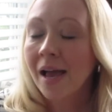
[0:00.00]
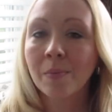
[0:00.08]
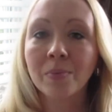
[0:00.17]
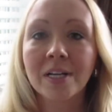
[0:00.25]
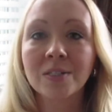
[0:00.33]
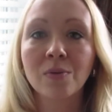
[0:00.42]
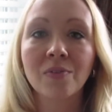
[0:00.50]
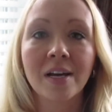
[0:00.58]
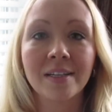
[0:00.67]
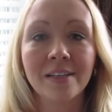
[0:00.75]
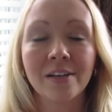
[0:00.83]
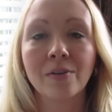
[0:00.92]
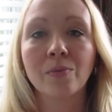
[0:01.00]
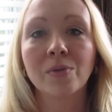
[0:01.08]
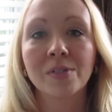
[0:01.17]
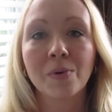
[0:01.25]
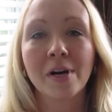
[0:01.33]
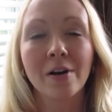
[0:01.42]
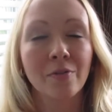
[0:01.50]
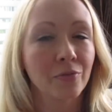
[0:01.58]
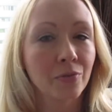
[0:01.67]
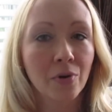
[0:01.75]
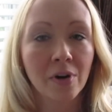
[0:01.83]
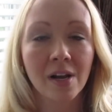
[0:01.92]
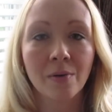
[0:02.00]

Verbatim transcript: And plus, we've got you know we're, we're here in Florida.